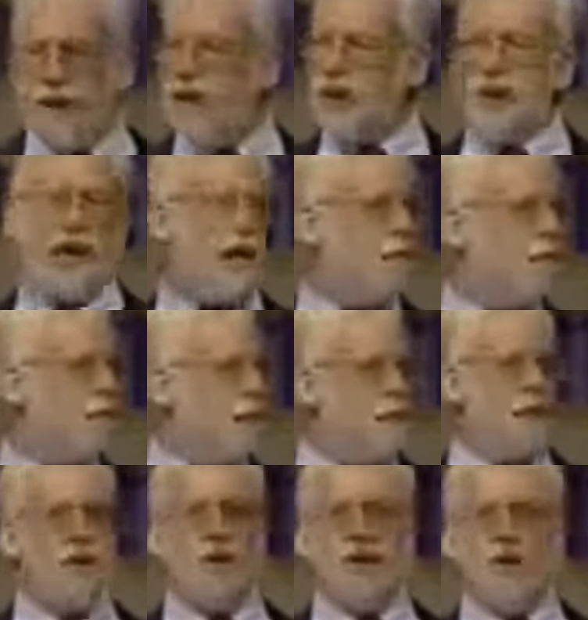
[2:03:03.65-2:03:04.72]
just like
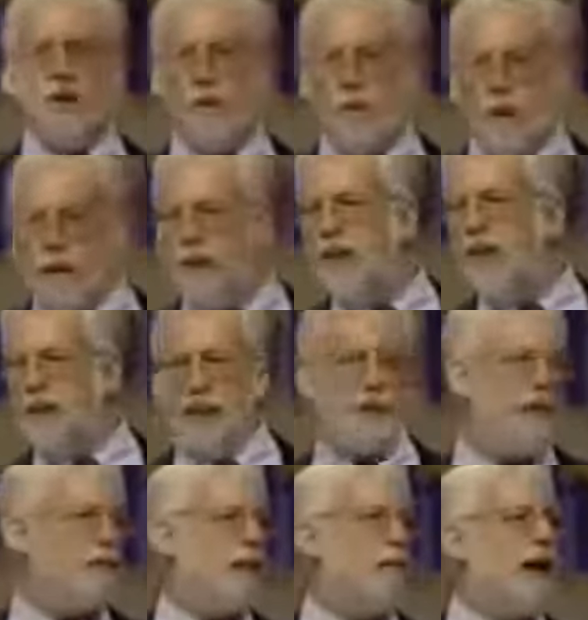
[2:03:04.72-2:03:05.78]
most Christians
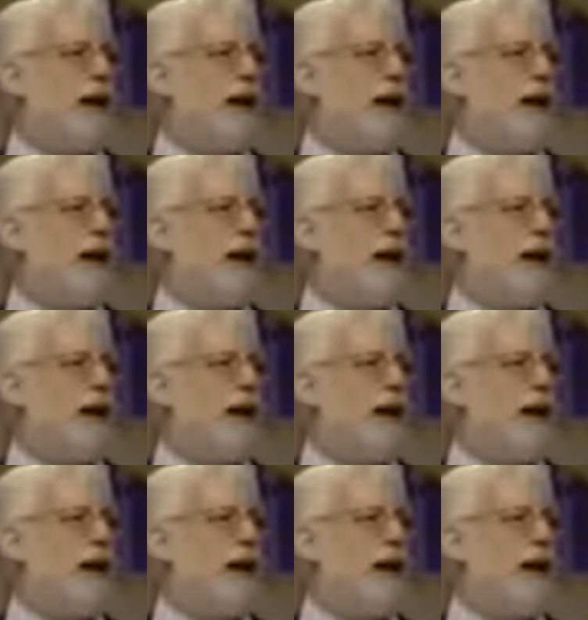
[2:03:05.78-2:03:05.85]
never